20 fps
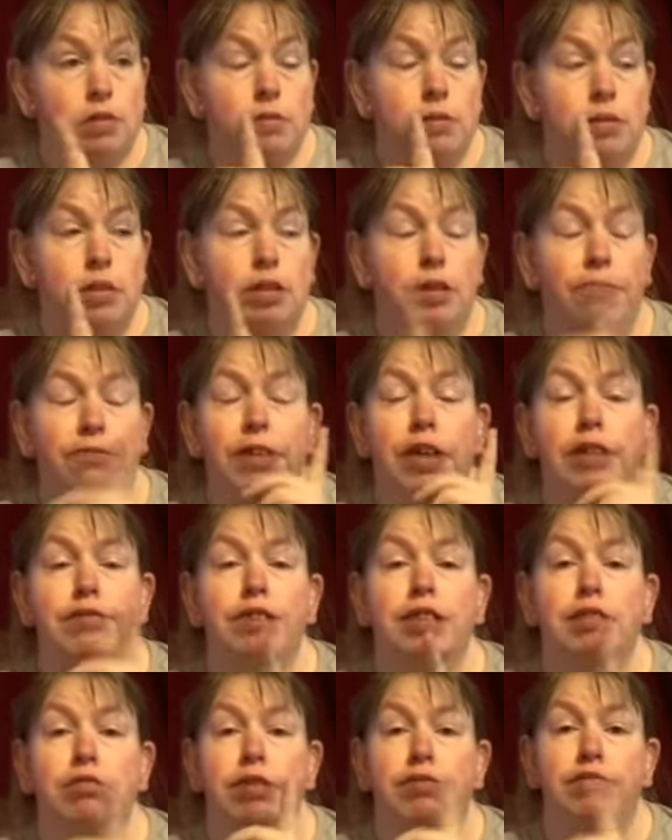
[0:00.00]
the
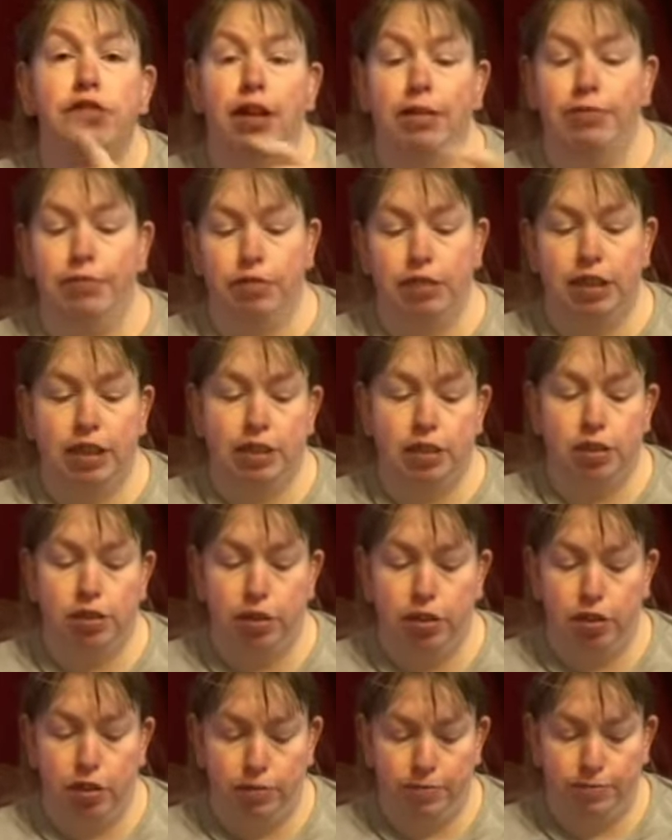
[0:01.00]
furthest we've travelled is to the
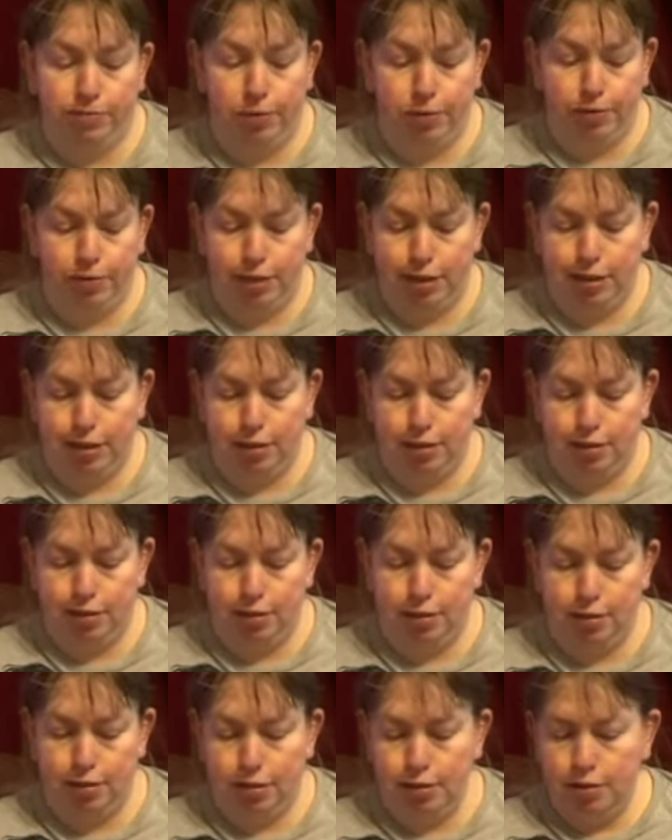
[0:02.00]
New Forest.
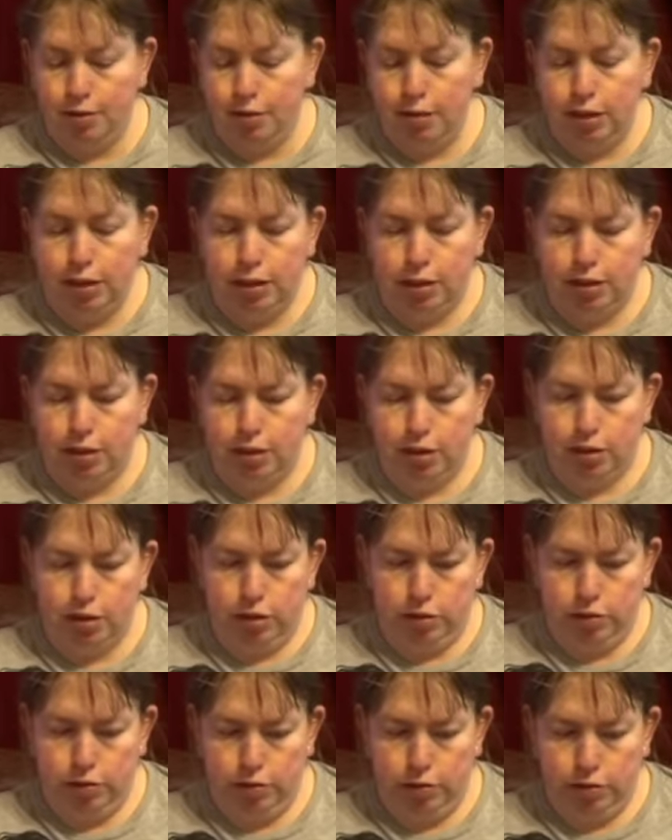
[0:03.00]
So
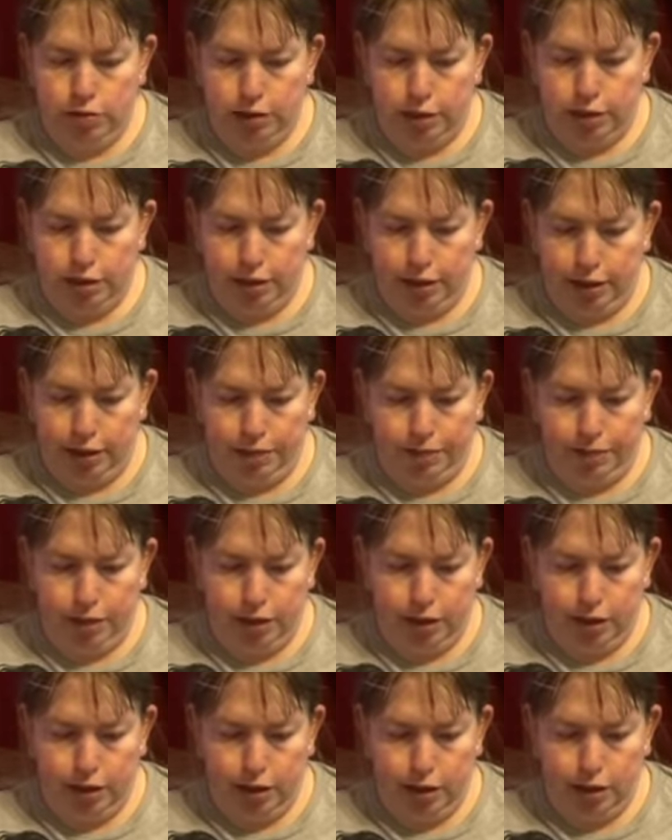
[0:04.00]
I'll tell you how far
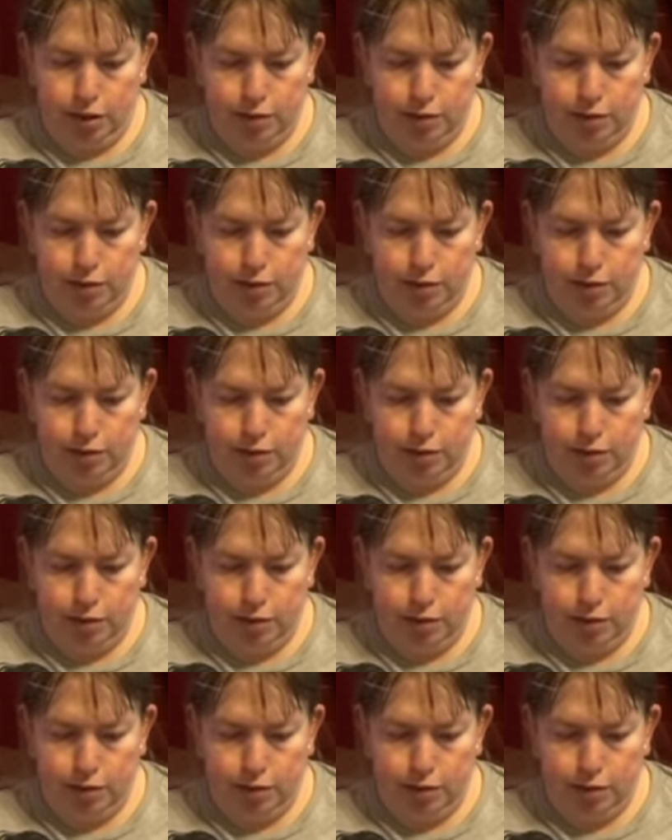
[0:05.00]
it is.